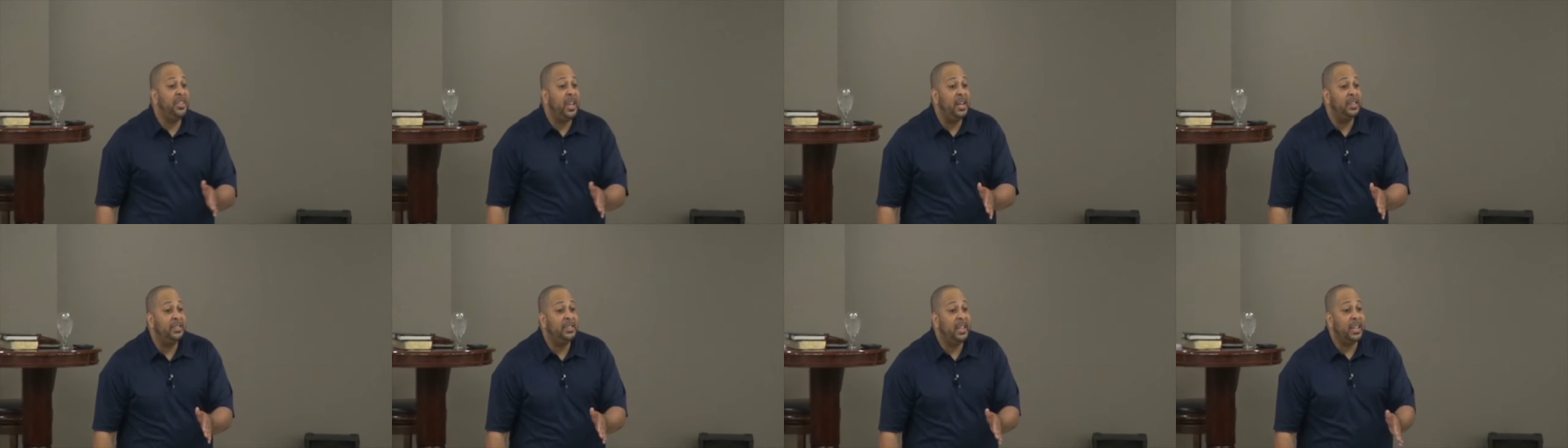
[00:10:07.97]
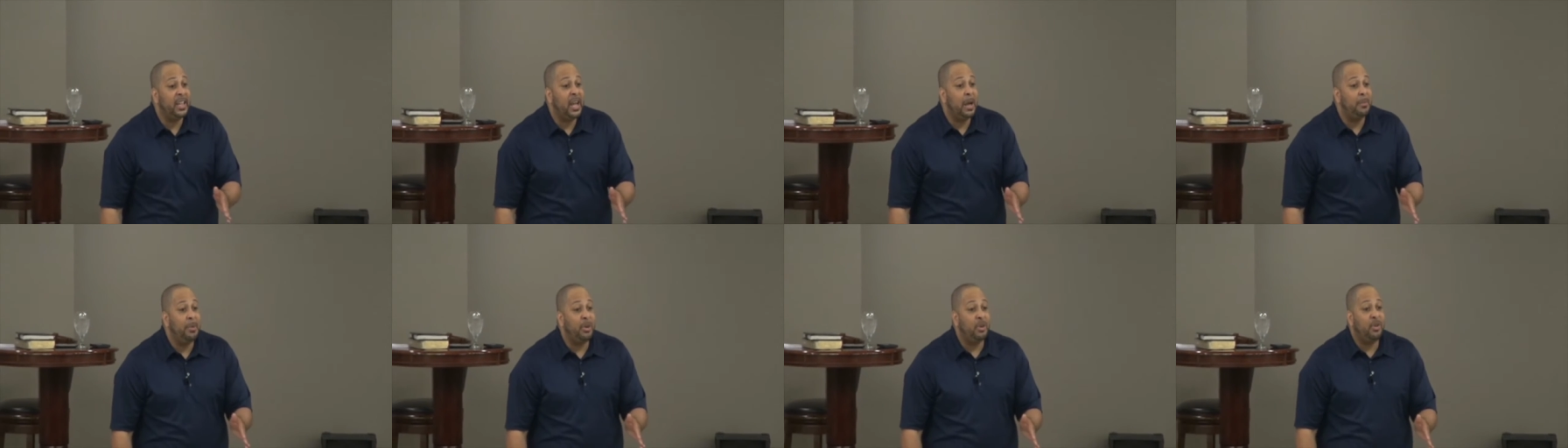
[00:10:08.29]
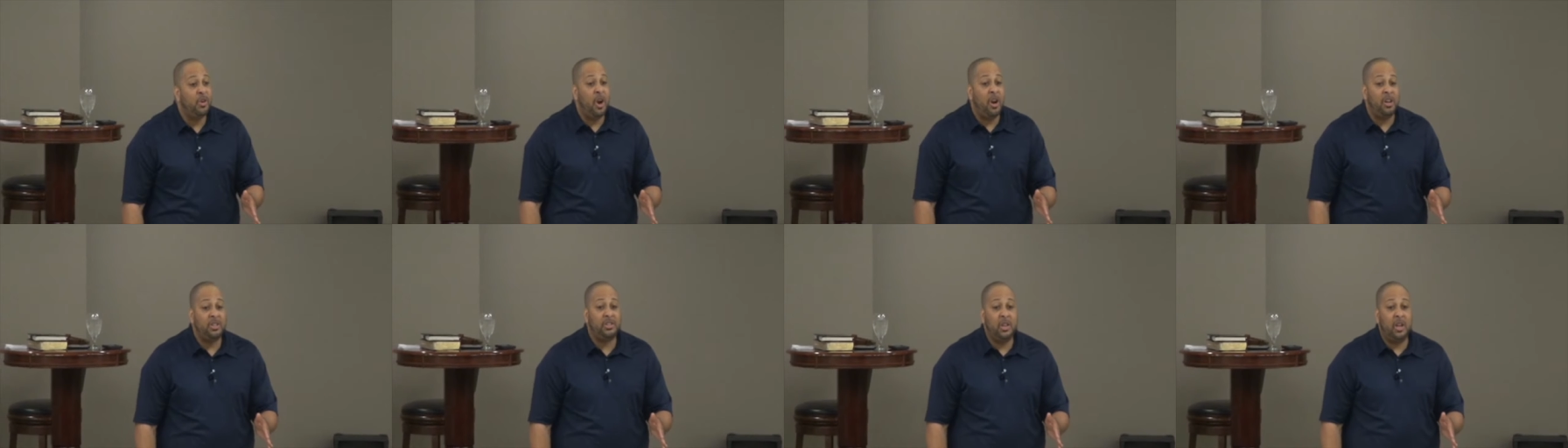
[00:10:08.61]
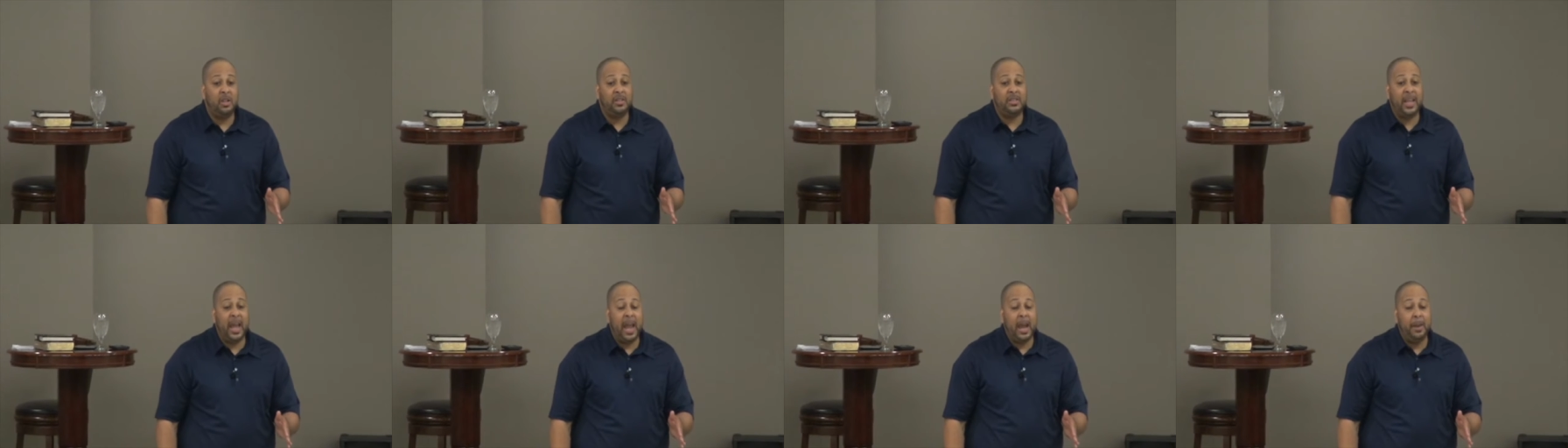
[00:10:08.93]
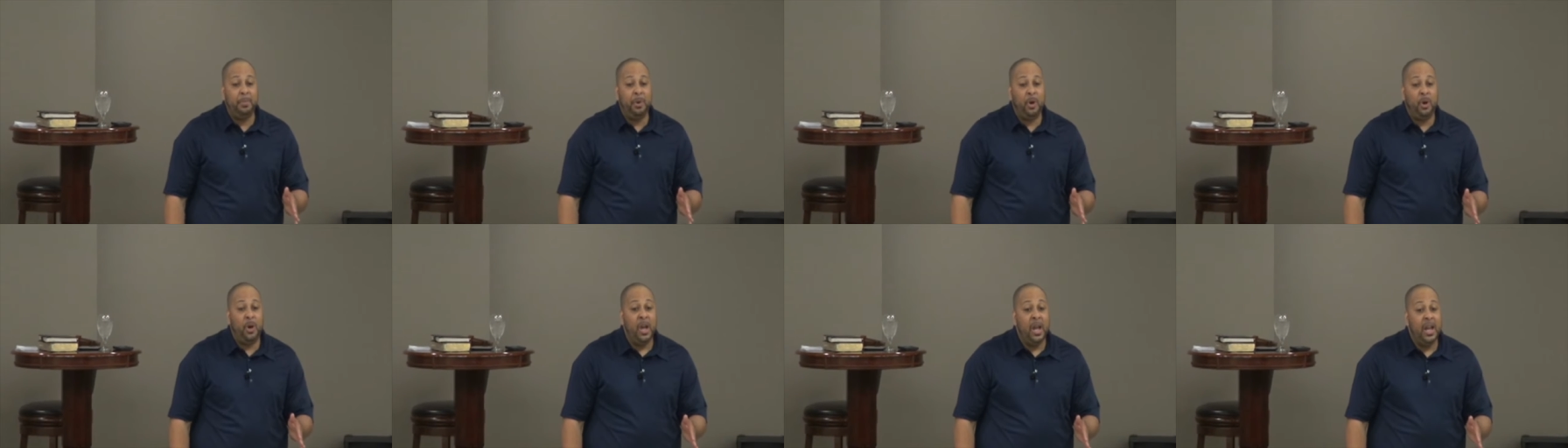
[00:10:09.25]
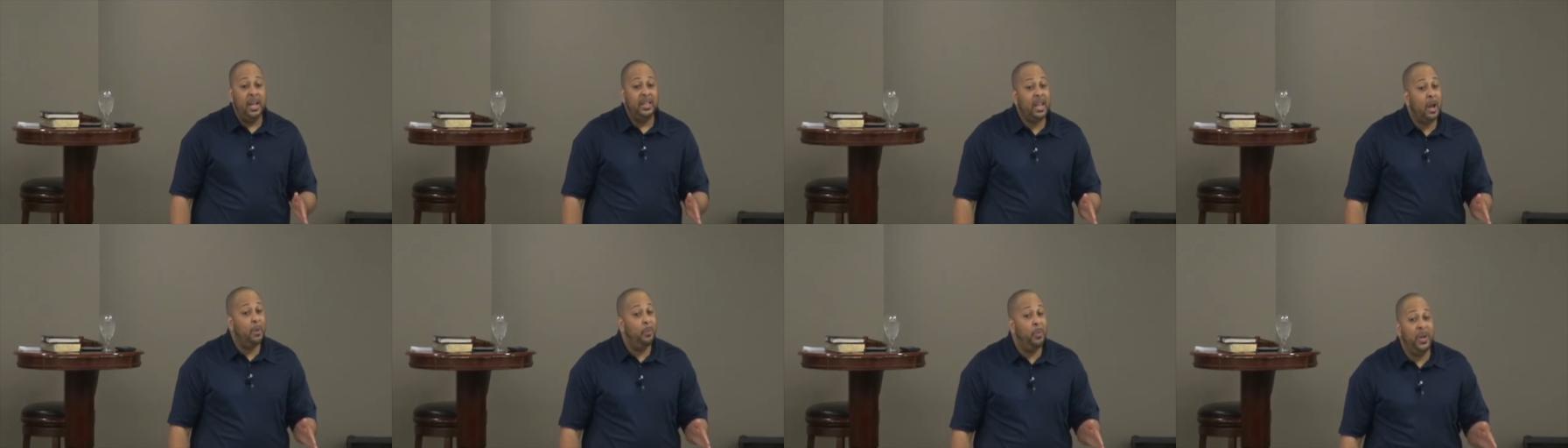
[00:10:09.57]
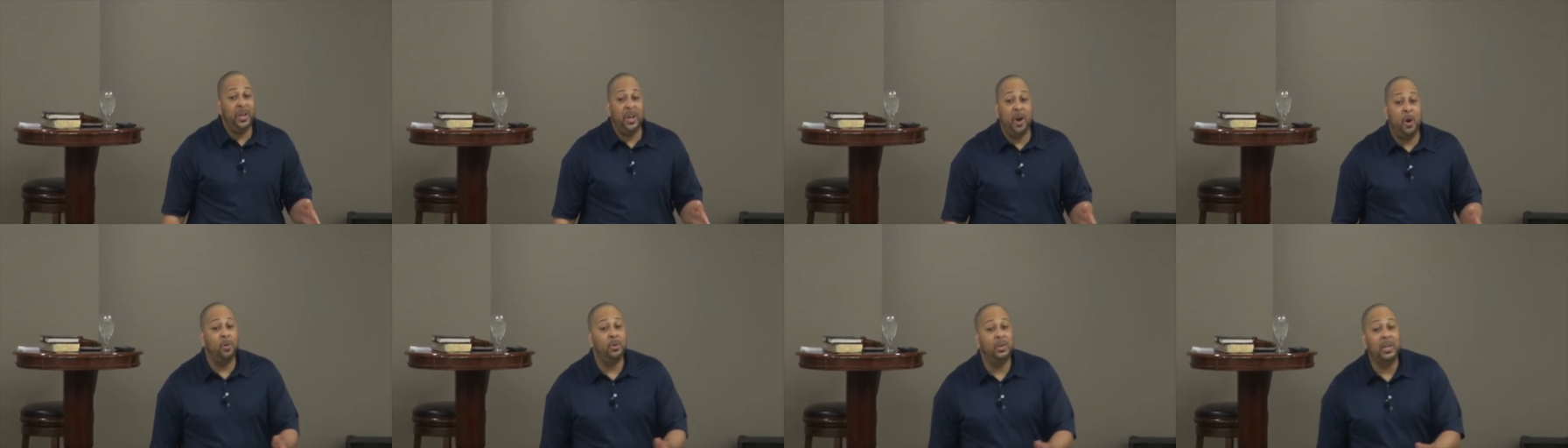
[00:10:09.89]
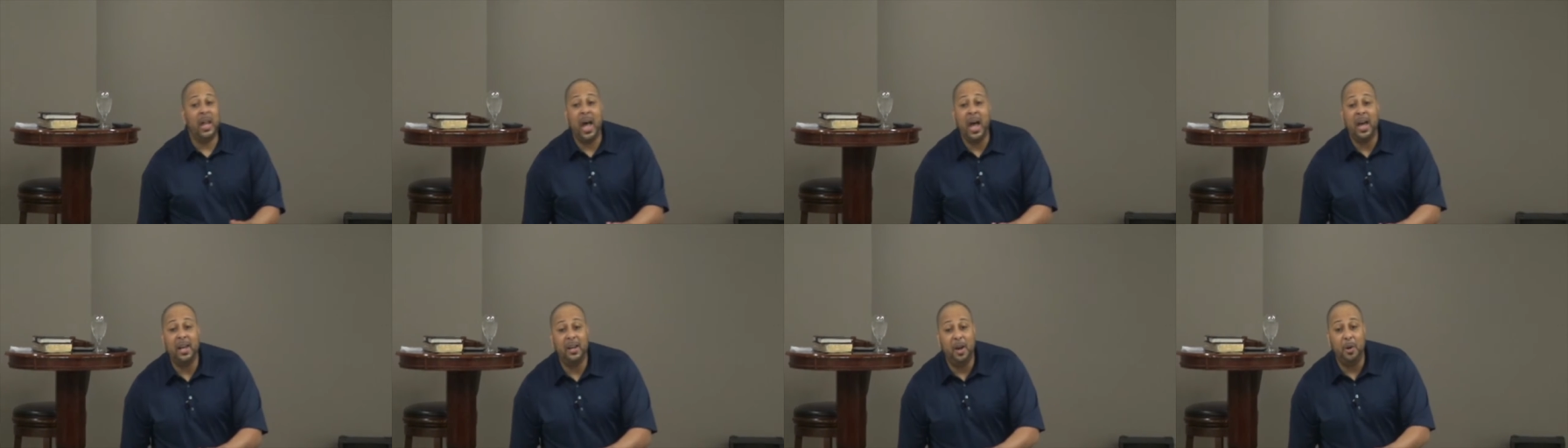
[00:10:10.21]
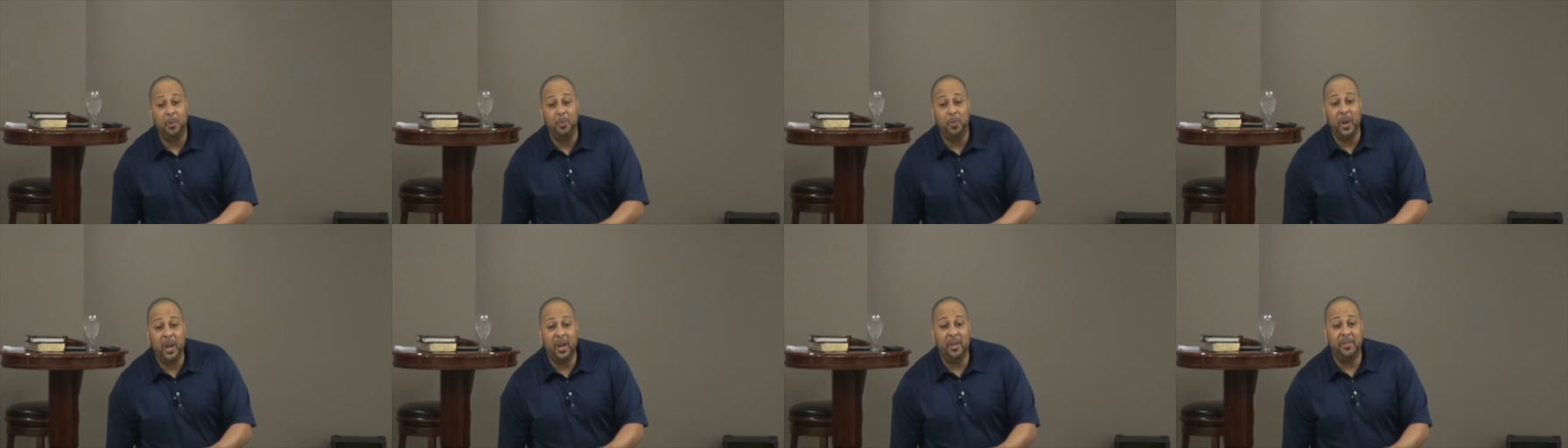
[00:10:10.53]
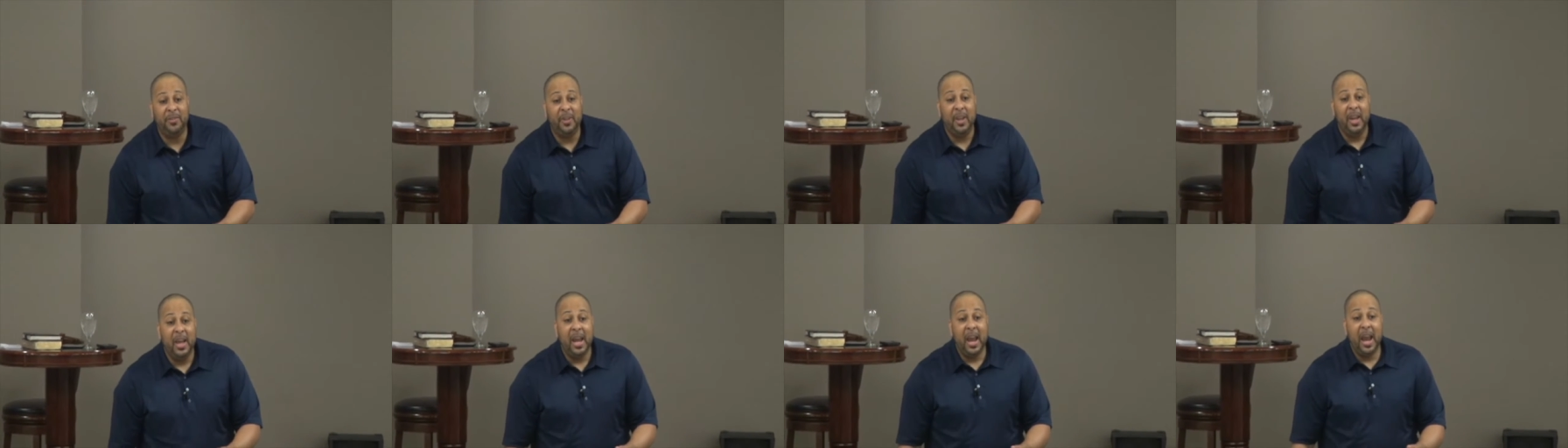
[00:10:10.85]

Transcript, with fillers: things that come across our table that we don't line up with